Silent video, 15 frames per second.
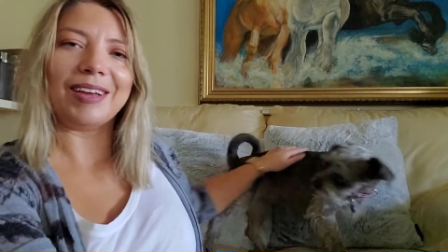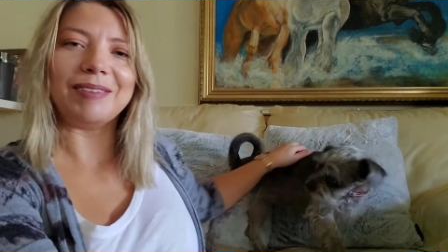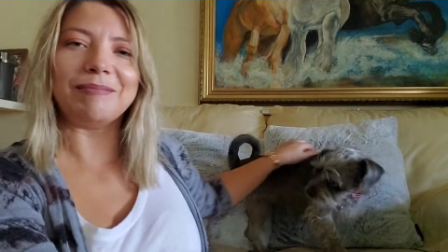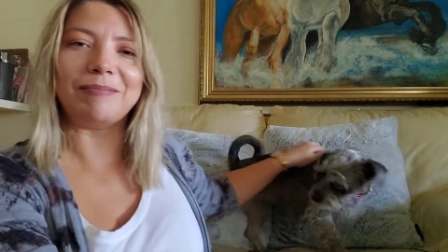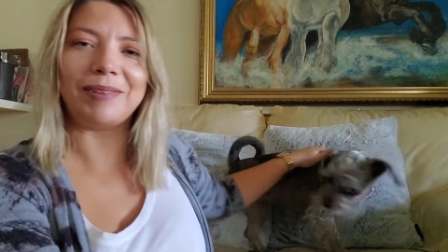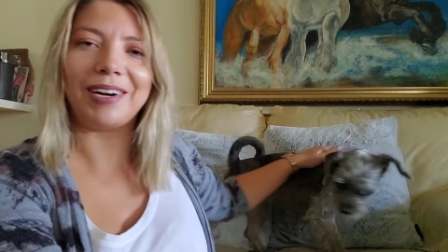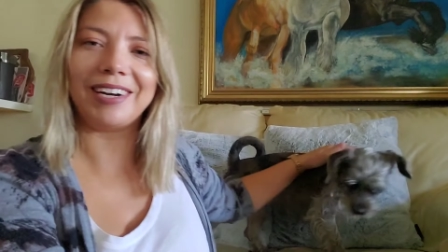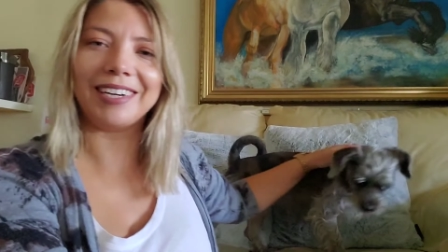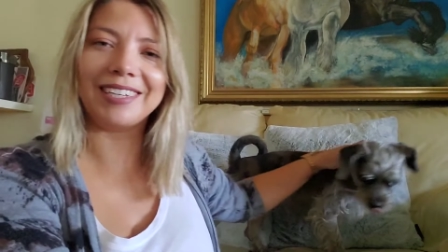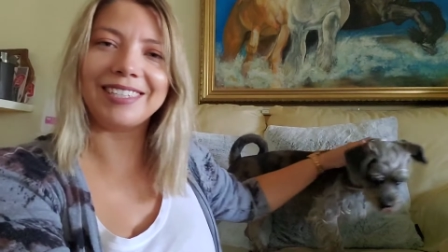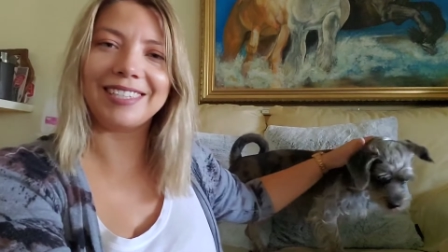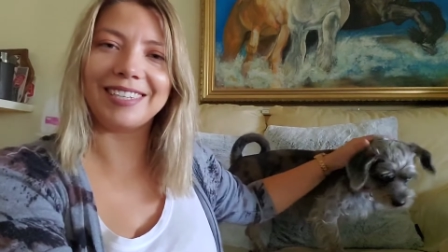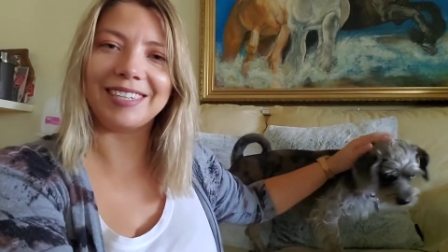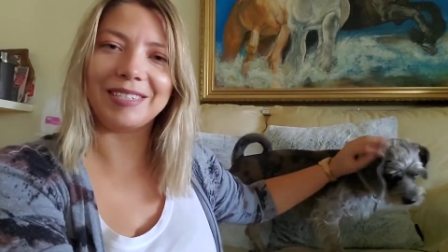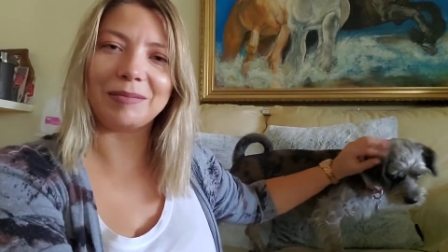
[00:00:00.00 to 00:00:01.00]
box
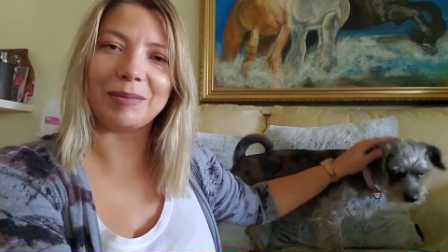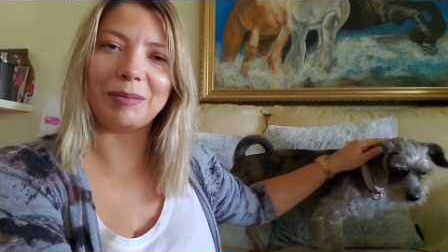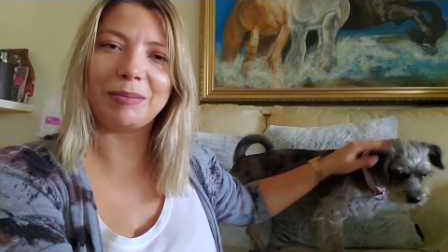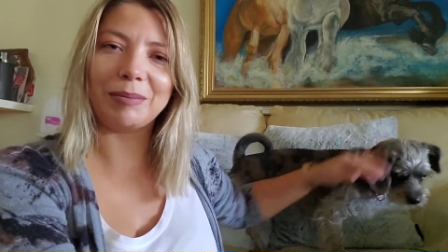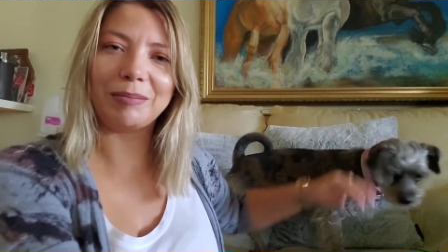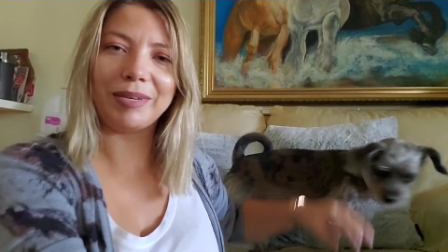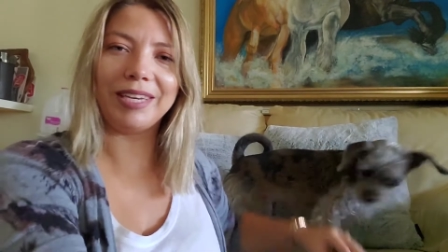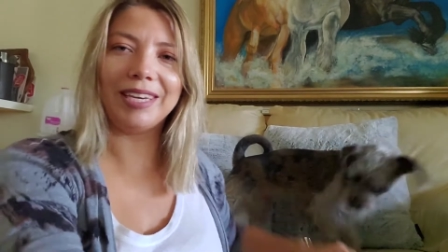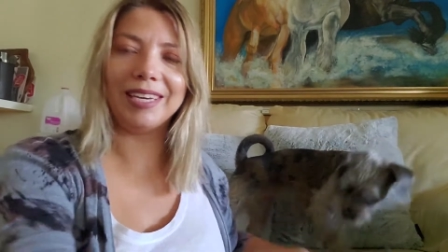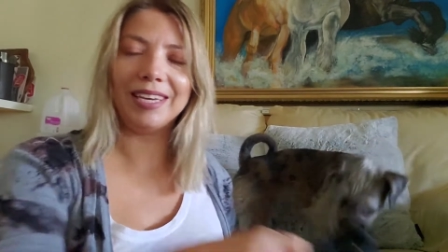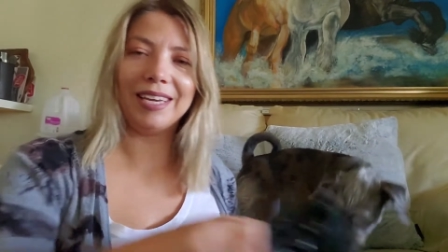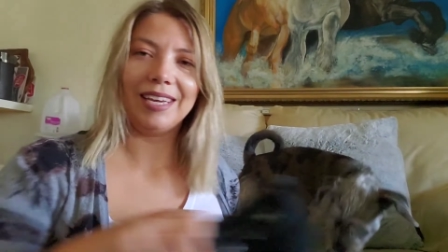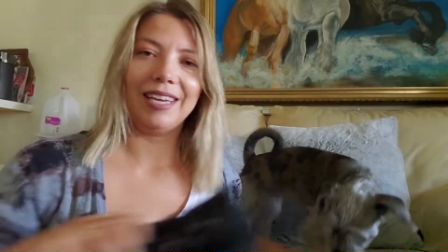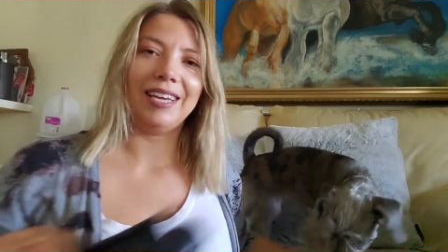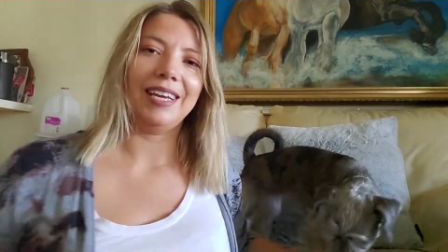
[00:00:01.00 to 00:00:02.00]
there's my puppy
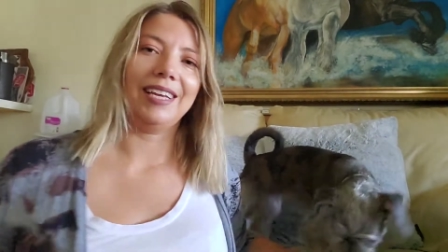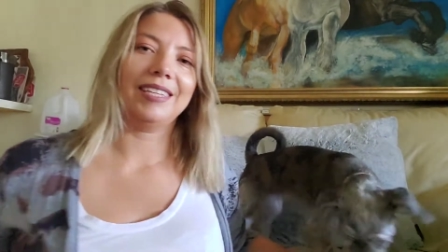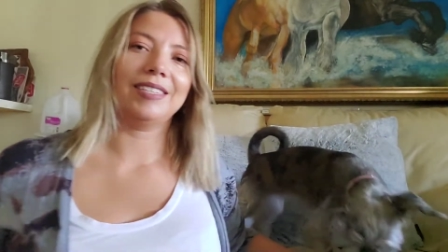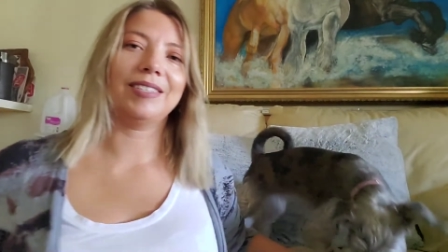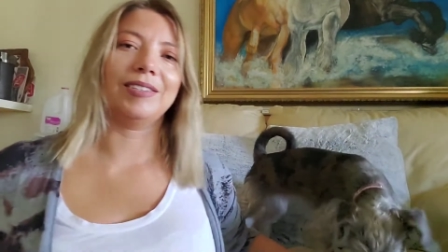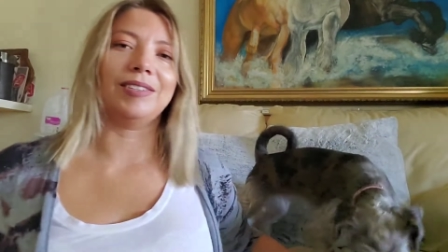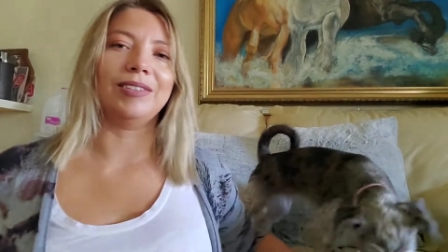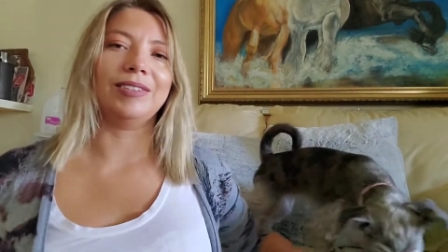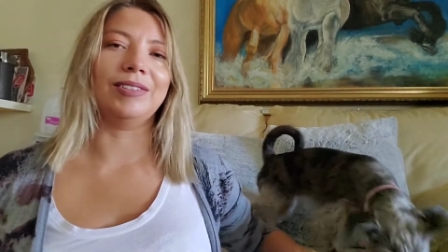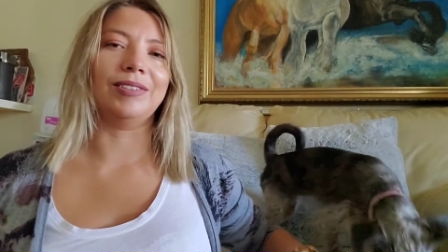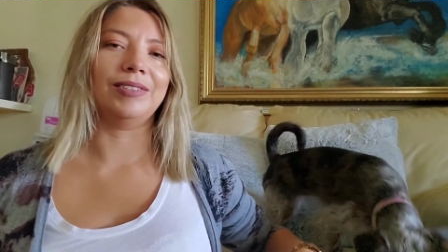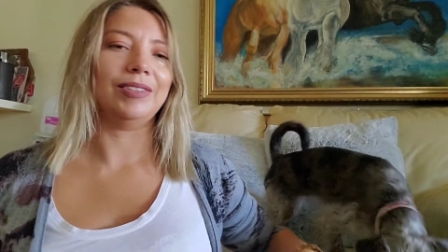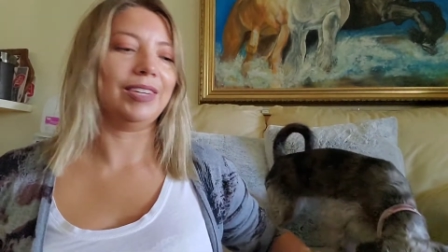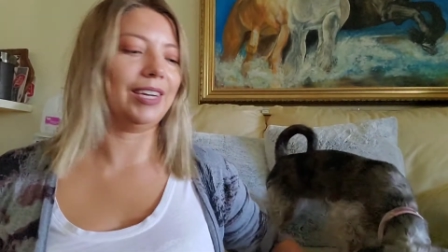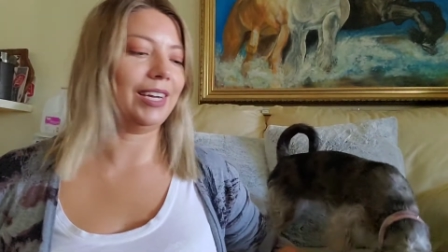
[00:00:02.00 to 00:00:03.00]

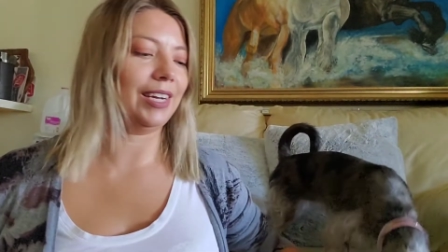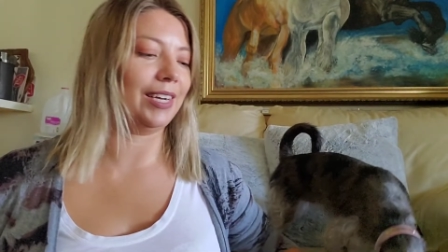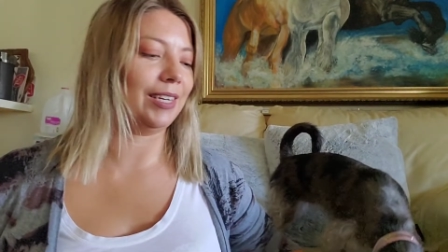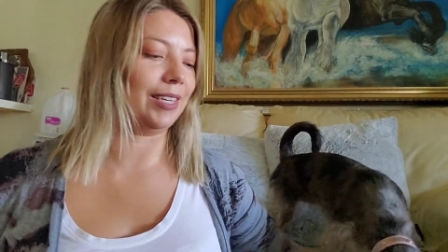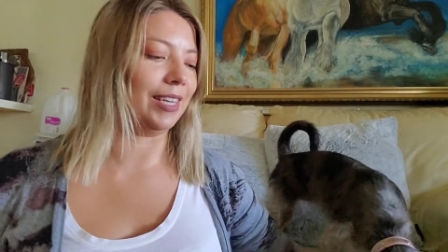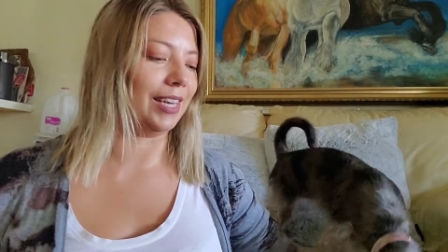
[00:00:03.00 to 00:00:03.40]
so uh,